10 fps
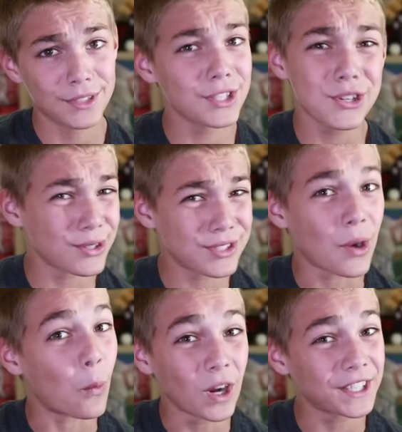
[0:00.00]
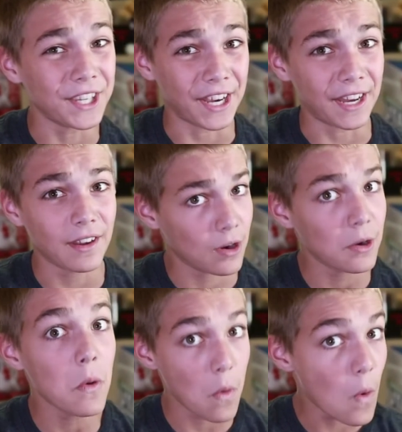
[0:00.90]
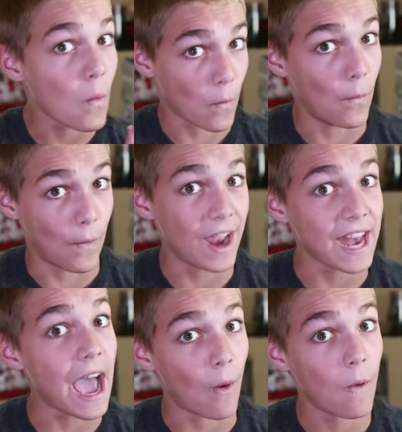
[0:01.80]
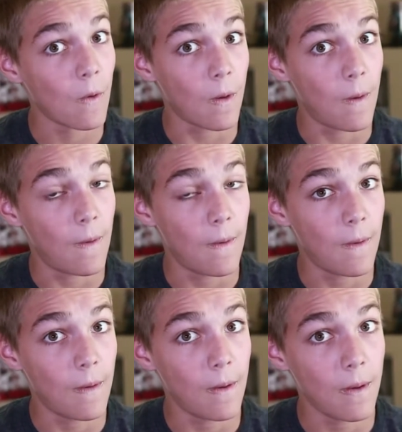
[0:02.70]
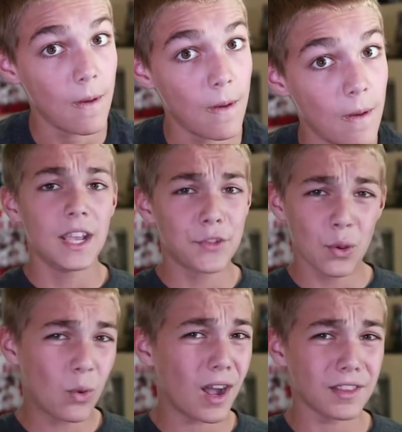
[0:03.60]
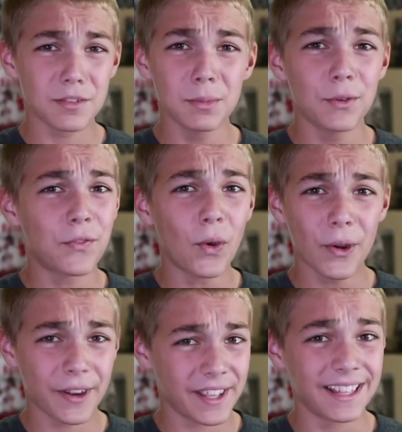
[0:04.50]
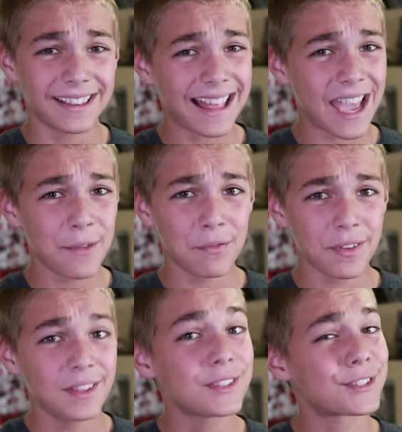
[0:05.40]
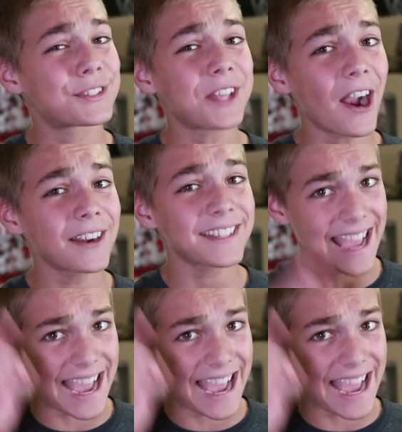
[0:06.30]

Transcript: so that you can start working on it right now. If you want to move forward in life, start